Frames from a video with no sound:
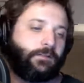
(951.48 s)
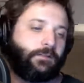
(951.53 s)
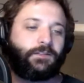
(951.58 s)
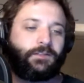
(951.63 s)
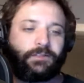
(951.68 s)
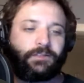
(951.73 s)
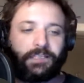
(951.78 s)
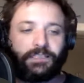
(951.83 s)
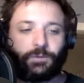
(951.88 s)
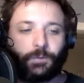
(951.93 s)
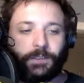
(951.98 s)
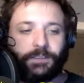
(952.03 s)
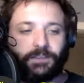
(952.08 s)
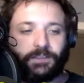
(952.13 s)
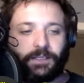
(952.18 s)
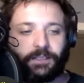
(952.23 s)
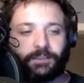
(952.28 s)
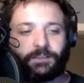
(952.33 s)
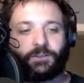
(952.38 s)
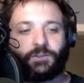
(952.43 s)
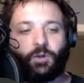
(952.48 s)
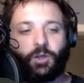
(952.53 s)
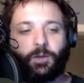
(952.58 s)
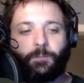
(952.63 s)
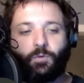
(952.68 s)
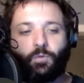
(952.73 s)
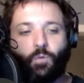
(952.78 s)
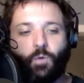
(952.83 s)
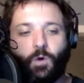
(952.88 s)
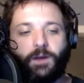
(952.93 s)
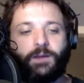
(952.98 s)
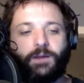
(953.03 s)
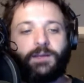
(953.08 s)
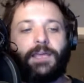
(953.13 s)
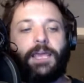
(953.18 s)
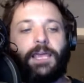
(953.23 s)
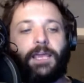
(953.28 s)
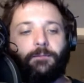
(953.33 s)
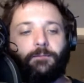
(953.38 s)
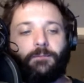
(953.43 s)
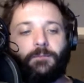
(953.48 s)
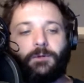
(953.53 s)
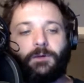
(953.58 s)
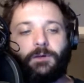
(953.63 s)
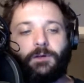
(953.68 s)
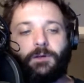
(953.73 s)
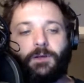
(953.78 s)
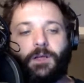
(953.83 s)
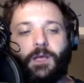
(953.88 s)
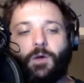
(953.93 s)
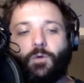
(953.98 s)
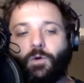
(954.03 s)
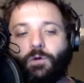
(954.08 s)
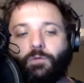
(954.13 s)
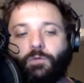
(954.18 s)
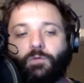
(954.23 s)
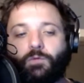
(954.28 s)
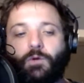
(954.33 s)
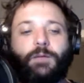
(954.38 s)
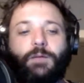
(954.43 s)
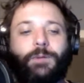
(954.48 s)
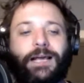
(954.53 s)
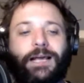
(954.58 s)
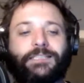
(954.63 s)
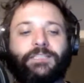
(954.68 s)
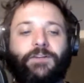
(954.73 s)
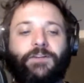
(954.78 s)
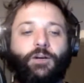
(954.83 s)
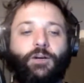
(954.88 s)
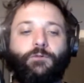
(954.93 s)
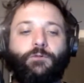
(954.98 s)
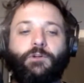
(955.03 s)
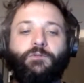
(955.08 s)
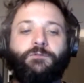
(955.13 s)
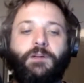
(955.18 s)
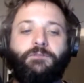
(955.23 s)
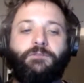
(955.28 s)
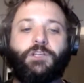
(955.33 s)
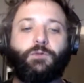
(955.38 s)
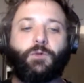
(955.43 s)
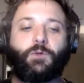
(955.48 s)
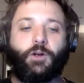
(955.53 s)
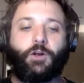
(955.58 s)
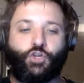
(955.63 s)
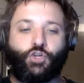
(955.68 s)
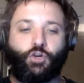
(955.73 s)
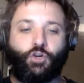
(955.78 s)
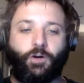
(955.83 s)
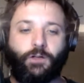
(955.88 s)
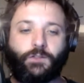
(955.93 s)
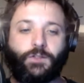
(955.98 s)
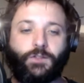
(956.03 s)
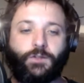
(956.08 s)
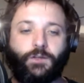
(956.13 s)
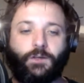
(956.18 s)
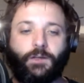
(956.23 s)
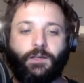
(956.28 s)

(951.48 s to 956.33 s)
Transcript: there's only been 1 game where running backs have had over 50 rushing yards.